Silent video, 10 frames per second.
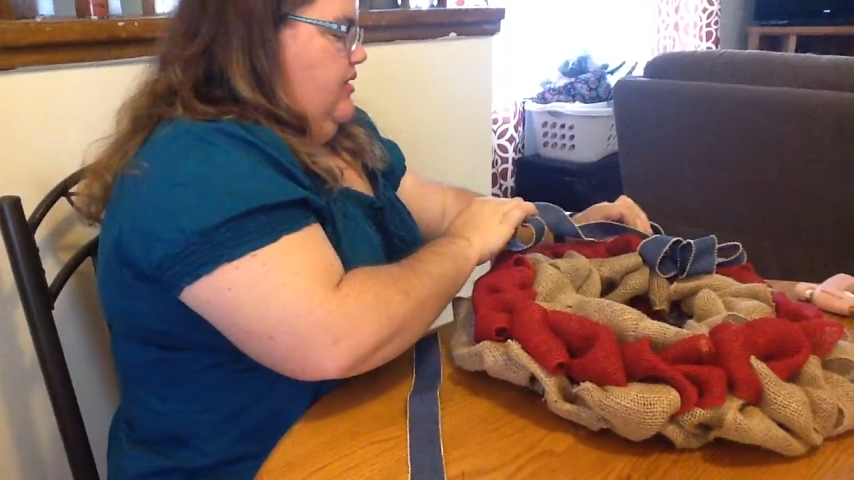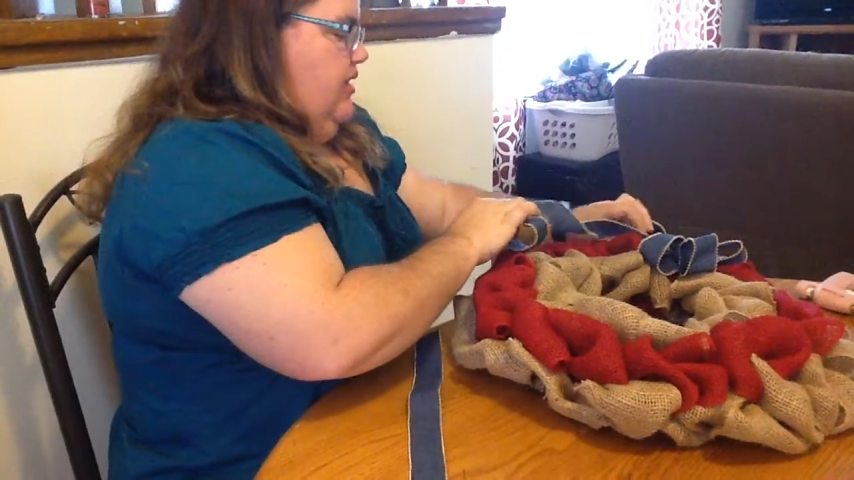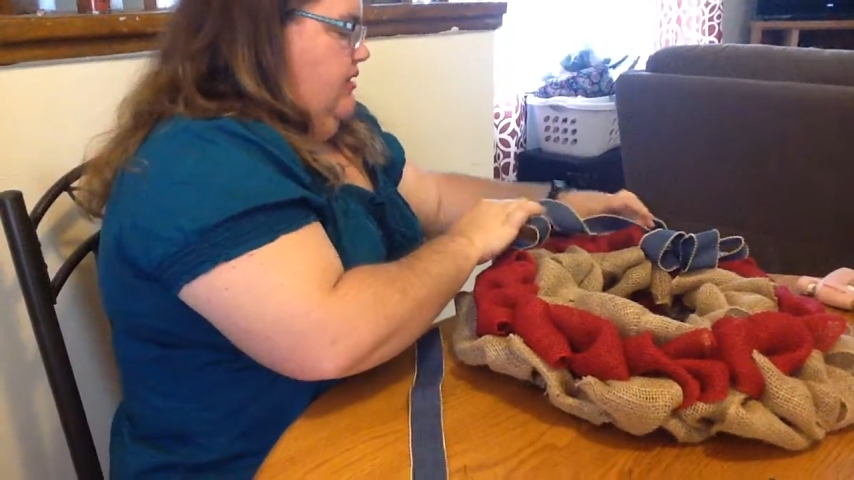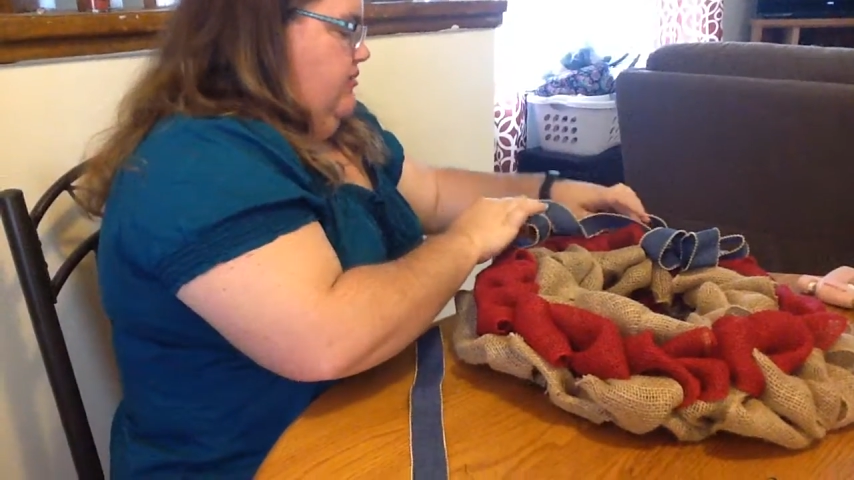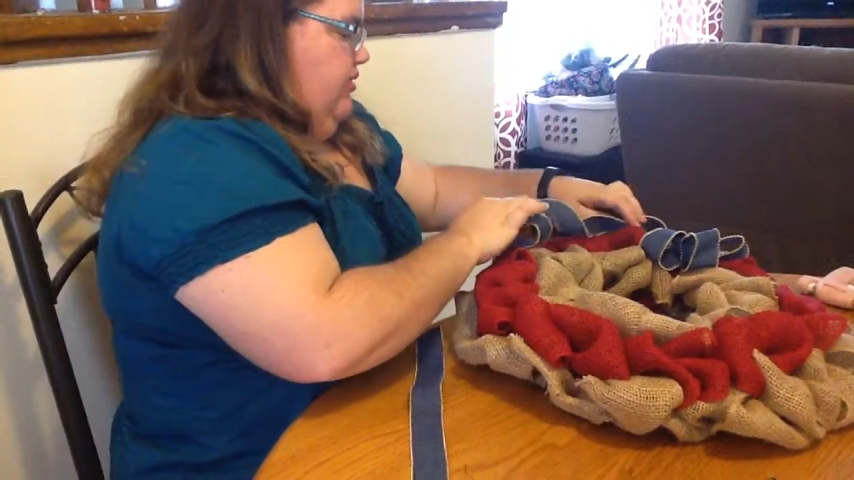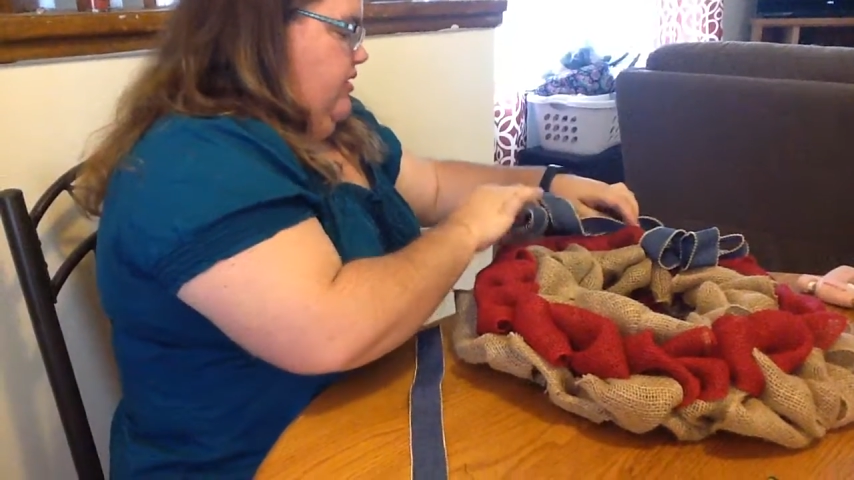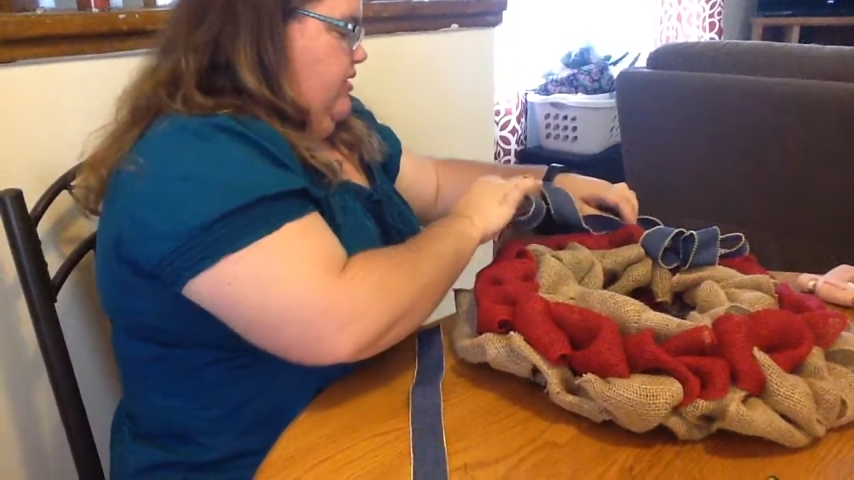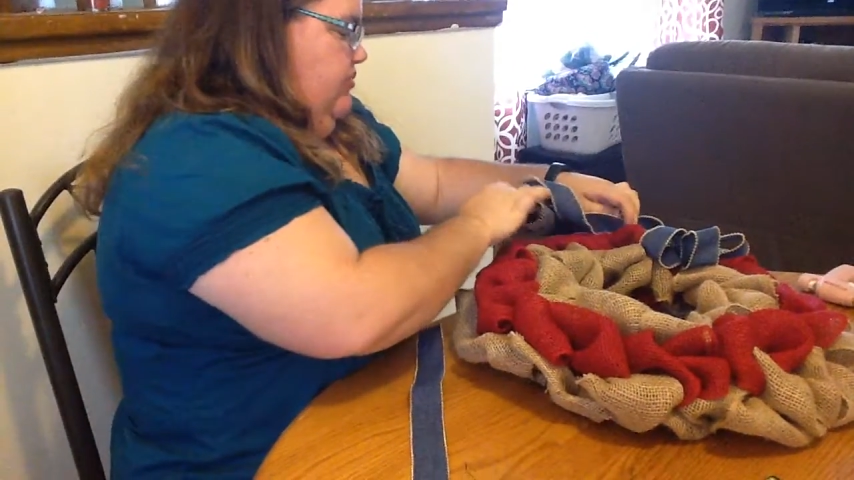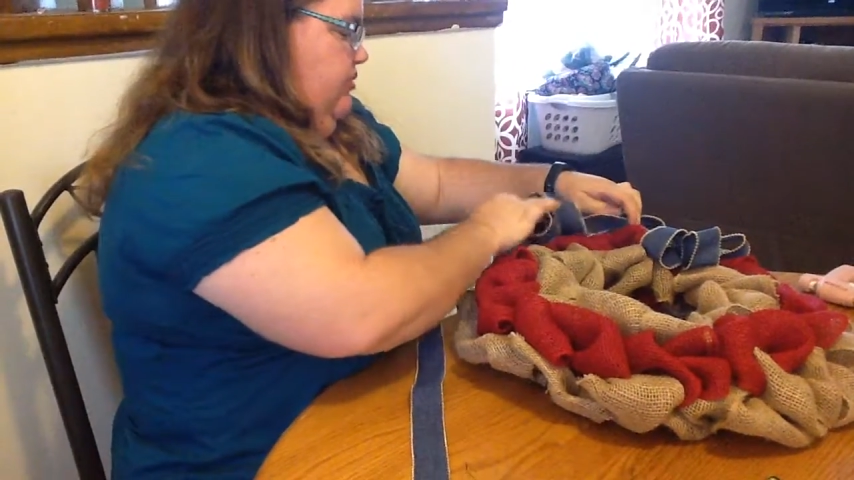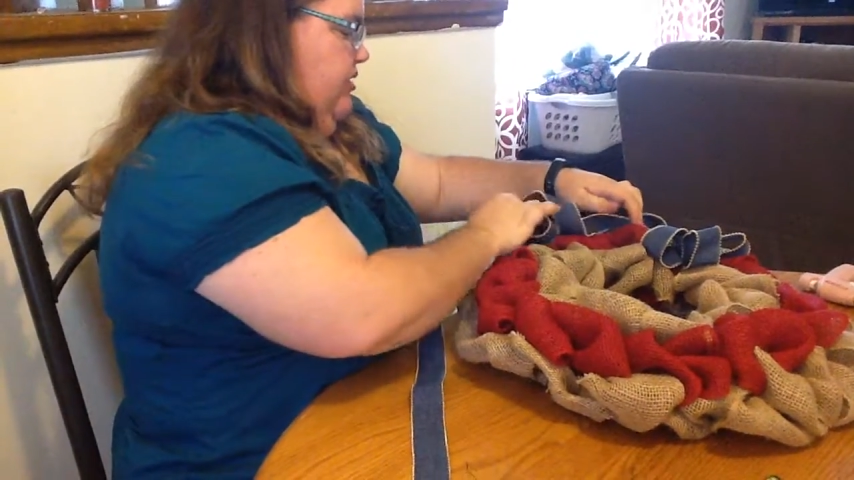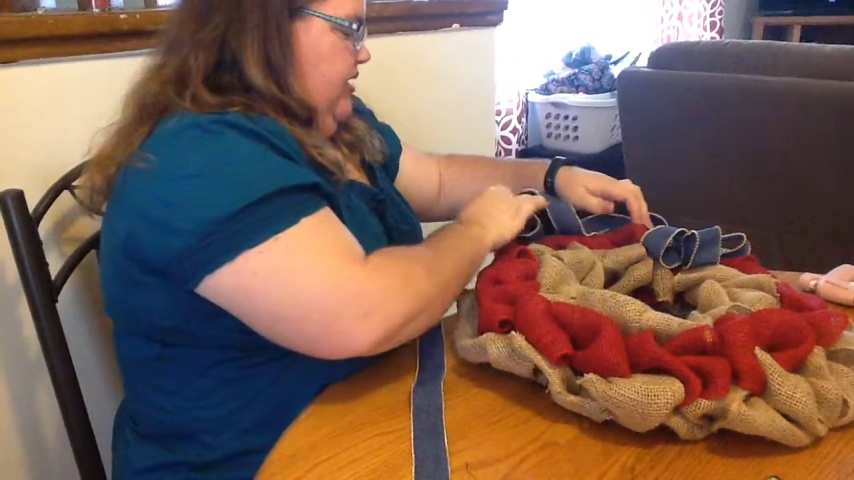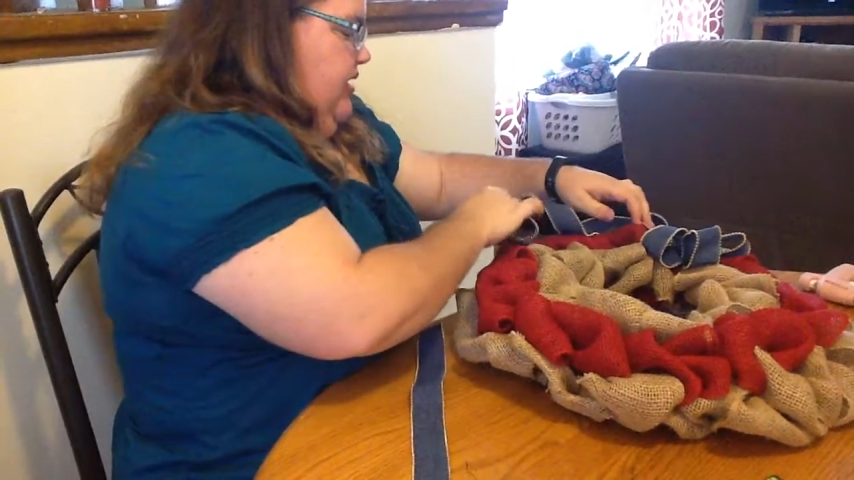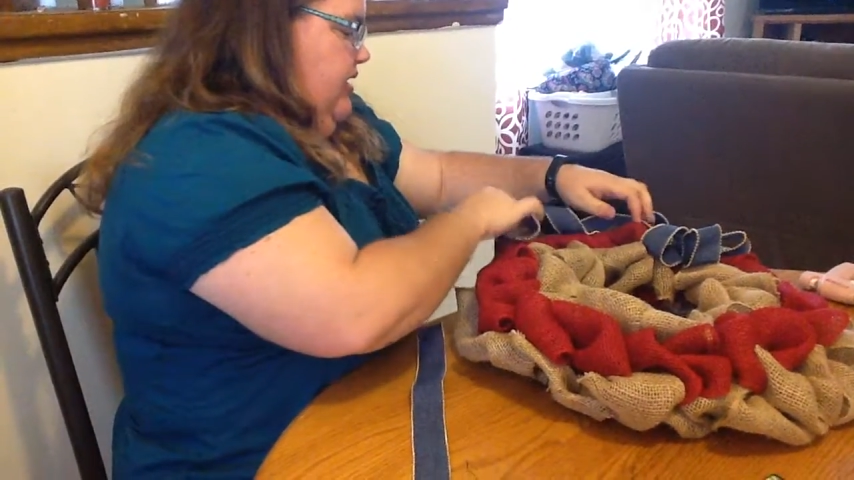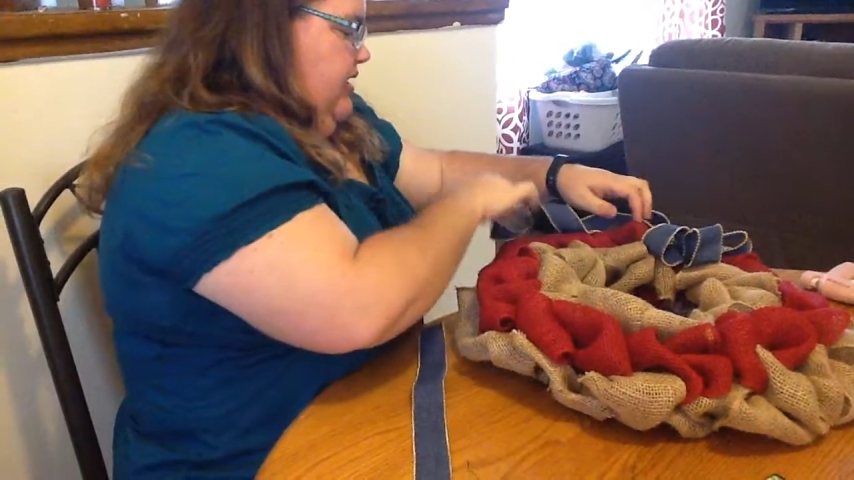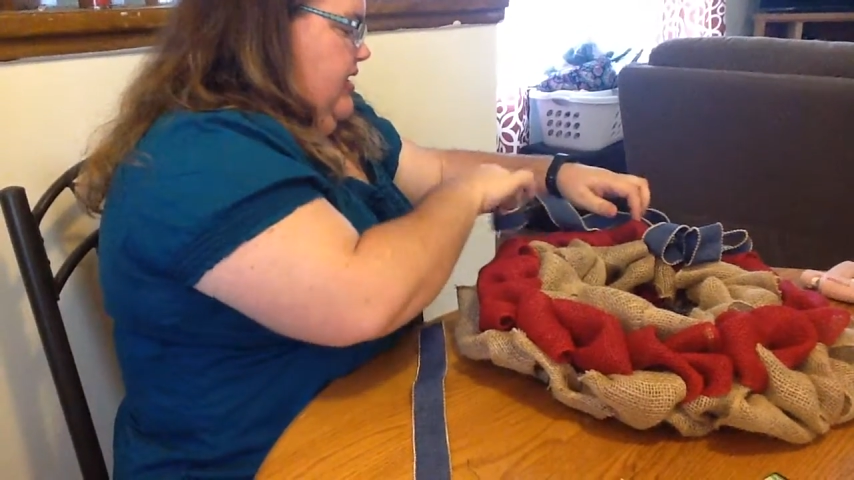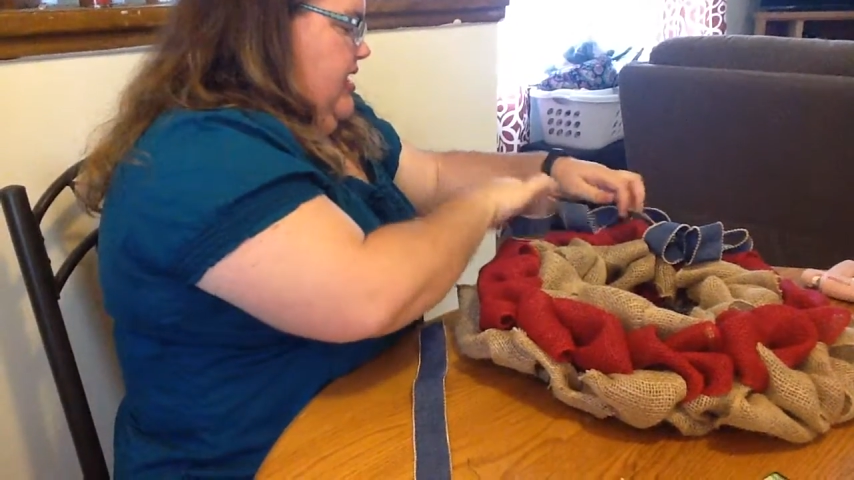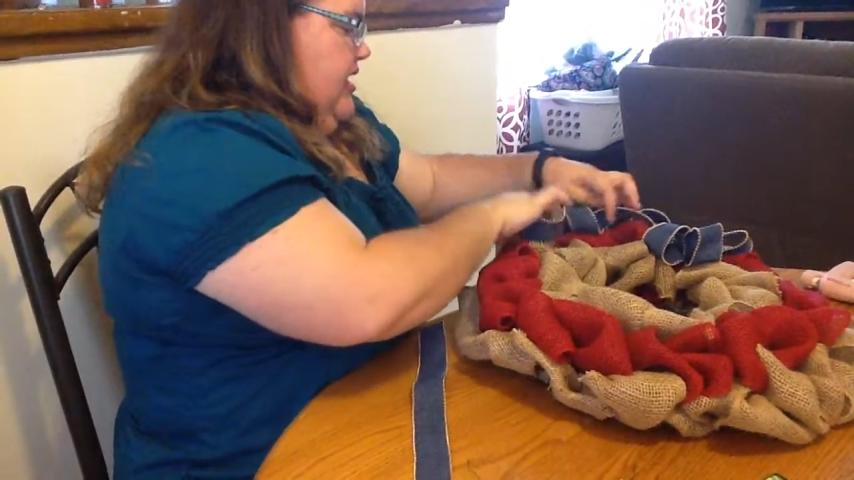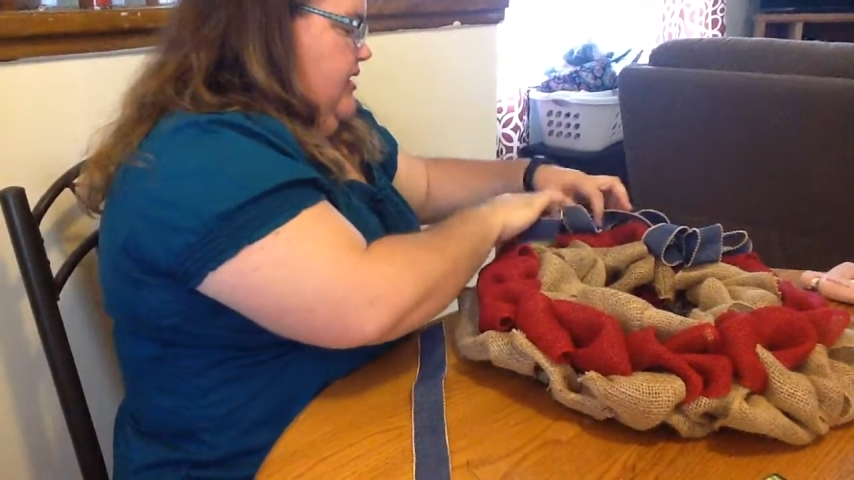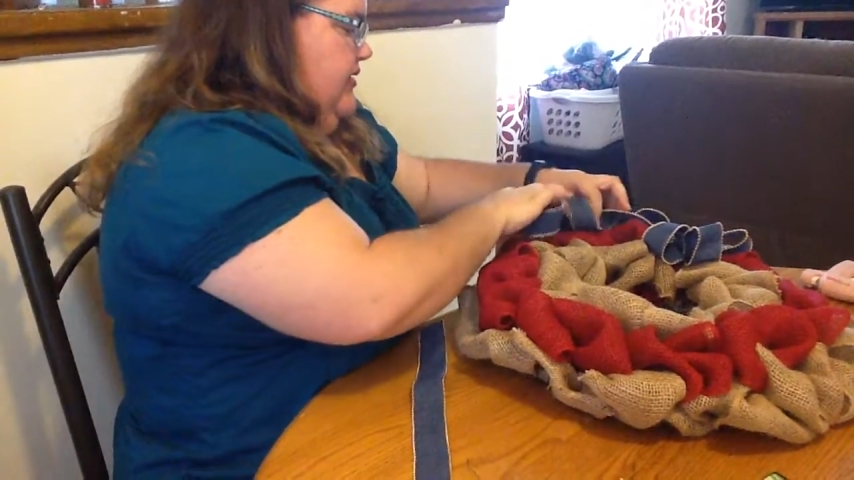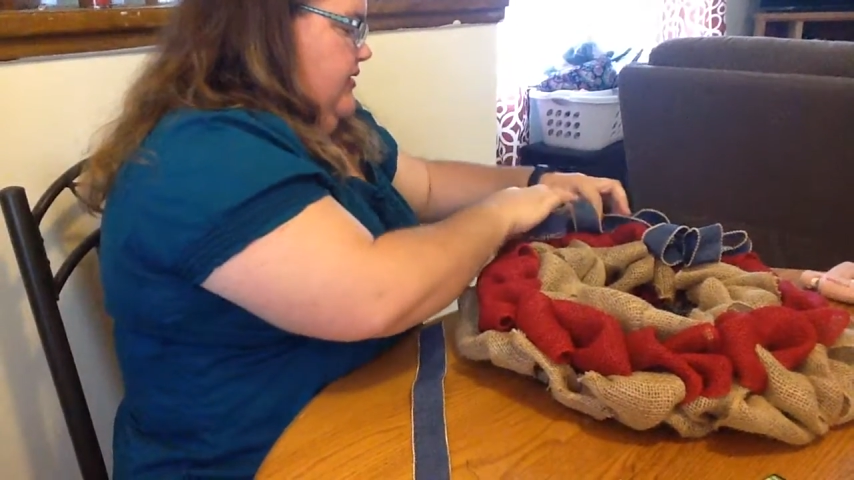And we're going to put it like
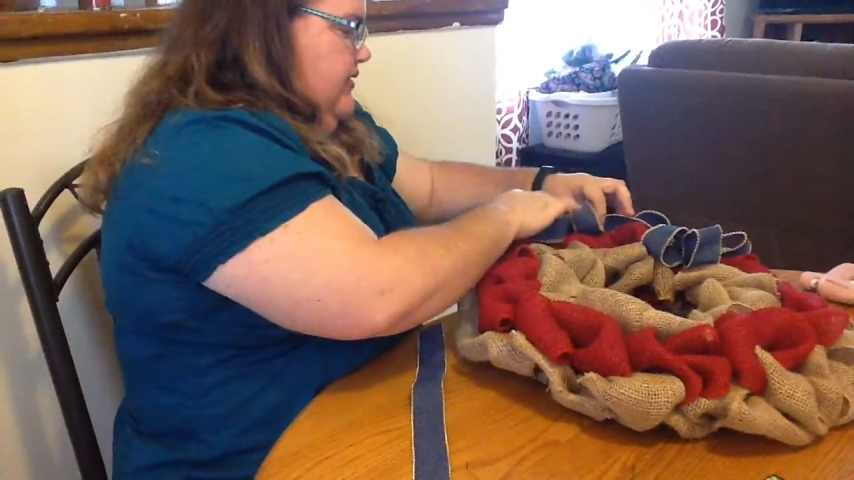that.